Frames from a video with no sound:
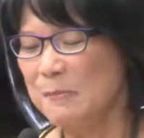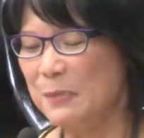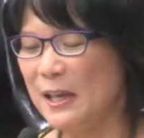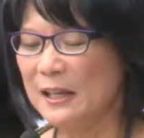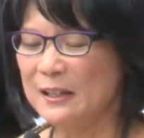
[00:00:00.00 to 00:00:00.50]

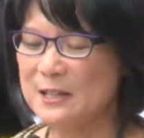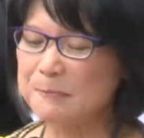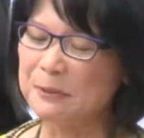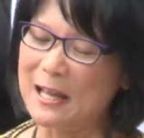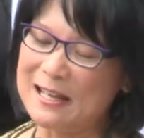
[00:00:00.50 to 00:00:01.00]
Being in this
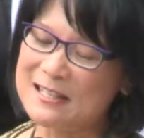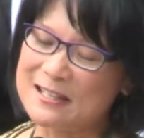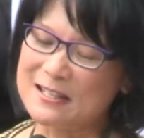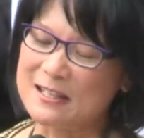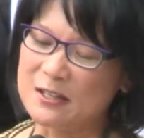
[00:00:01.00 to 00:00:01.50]

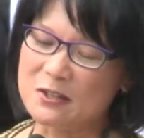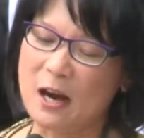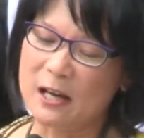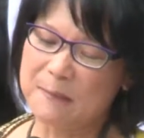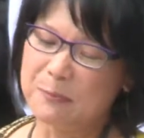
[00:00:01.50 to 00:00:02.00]
place, the
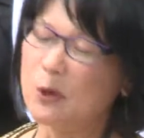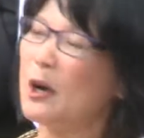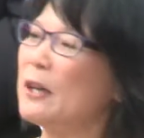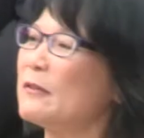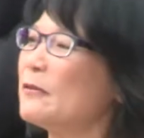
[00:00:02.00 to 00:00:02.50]
starting
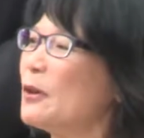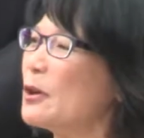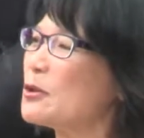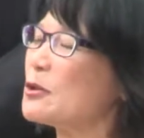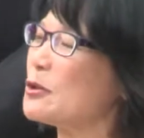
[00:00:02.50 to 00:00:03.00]
point
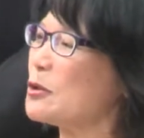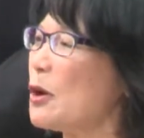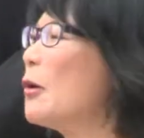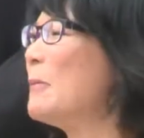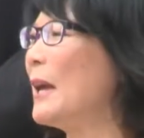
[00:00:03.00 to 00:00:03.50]
for
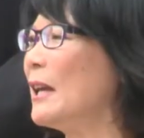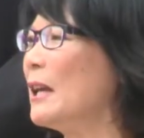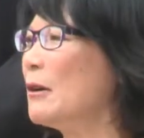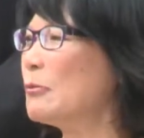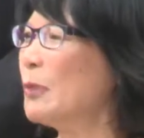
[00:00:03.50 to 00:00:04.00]
so
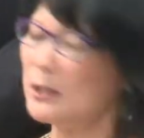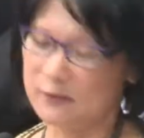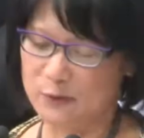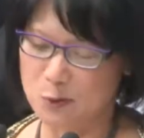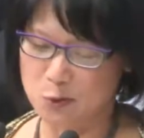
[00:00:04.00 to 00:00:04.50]
many
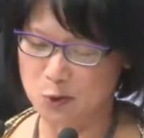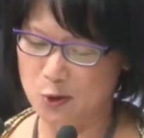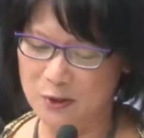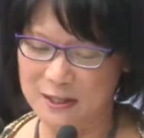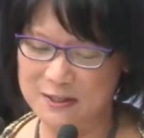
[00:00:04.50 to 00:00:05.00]
wonderful
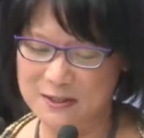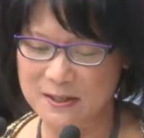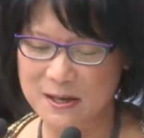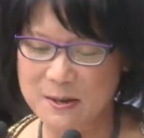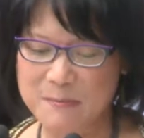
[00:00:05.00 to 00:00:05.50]
journeys,
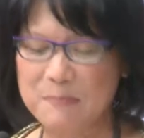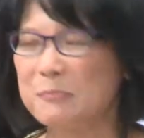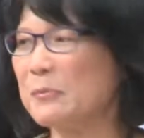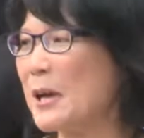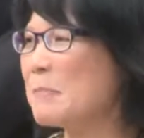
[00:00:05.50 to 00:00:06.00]

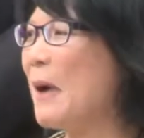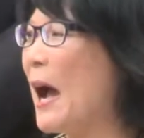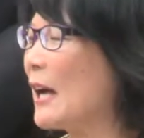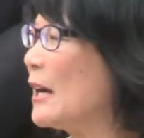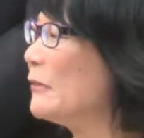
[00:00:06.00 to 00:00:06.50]
bring
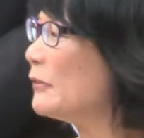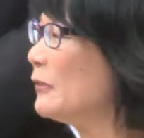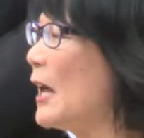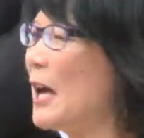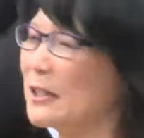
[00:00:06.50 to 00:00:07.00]
back a
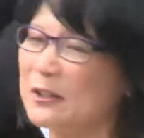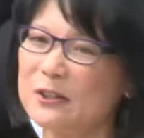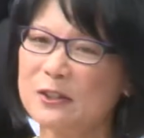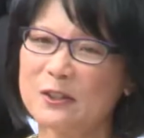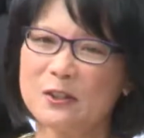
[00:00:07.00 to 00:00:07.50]
flood
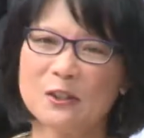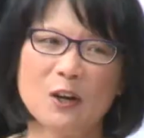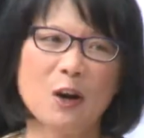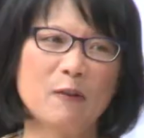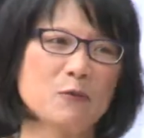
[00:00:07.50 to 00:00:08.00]

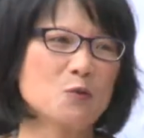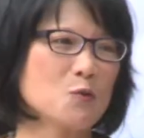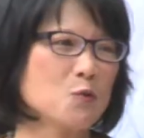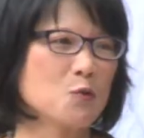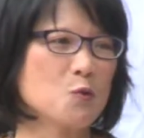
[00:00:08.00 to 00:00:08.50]
of
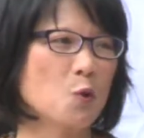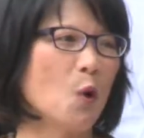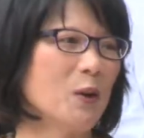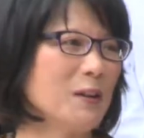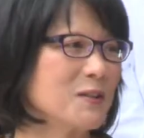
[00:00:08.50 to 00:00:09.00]

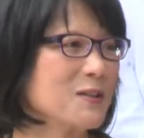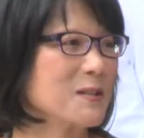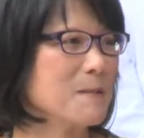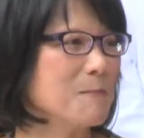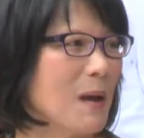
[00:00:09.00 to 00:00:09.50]

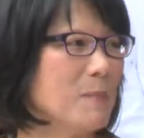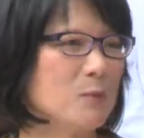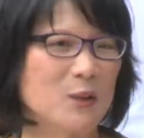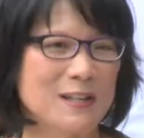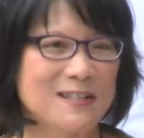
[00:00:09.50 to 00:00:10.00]
joyous
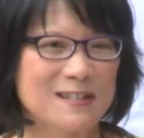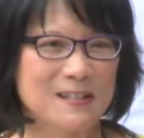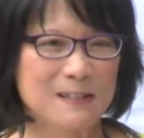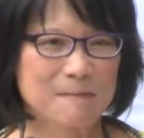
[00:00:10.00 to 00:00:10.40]
memories.